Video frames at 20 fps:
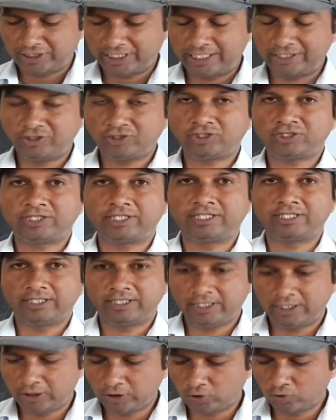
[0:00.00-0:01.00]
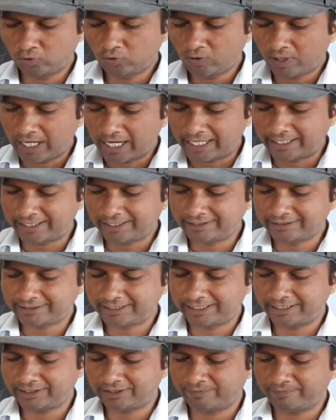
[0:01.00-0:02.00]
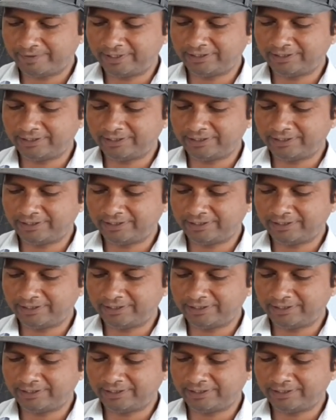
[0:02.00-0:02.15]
changed into adult stage,